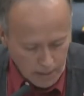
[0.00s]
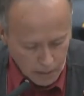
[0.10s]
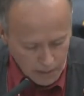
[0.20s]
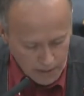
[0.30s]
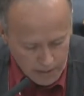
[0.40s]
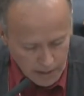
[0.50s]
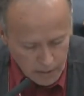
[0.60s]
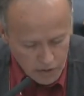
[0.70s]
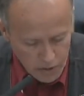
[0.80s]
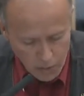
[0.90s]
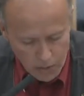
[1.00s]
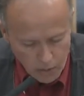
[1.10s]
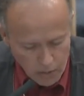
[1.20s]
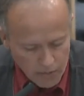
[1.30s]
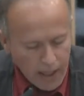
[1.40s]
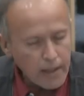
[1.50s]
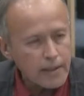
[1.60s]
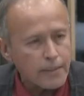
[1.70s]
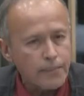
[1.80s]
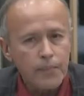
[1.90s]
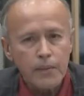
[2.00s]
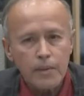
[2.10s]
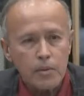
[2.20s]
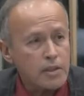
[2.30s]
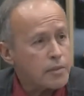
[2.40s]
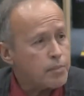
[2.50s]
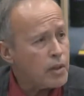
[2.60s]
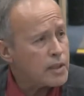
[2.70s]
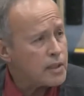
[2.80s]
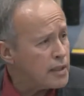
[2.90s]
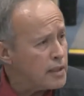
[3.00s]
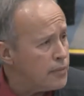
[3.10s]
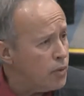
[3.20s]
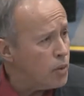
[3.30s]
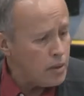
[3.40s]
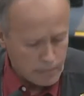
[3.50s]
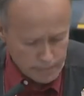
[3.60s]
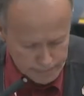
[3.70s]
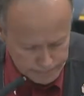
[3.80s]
or the dollar store on North Valley, which is part of CD4.